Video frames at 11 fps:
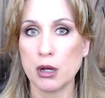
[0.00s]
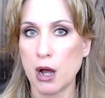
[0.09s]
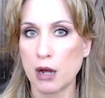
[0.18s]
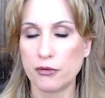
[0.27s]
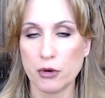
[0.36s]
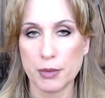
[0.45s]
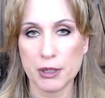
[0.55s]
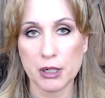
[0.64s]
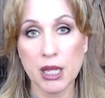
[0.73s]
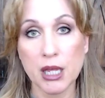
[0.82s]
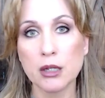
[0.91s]
God
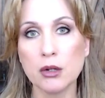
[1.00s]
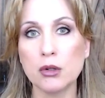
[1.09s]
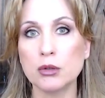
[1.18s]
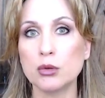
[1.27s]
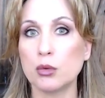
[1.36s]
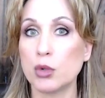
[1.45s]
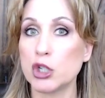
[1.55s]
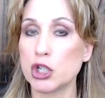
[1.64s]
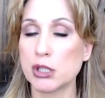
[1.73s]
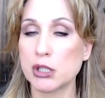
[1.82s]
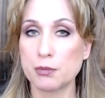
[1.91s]
forbid, killed,
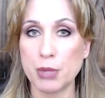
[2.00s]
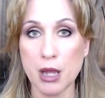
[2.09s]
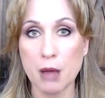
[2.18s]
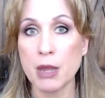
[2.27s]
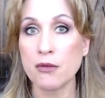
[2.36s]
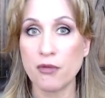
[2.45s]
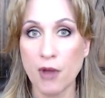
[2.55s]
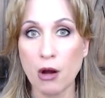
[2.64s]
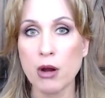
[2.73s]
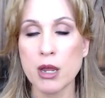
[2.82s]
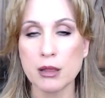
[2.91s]
which is becoming
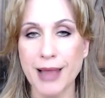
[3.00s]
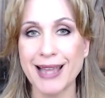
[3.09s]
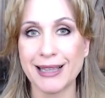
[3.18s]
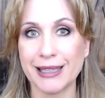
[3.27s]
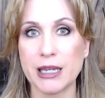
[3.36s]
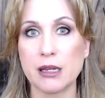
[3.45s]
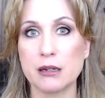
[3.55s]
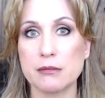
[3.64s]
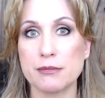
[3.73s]
very likely,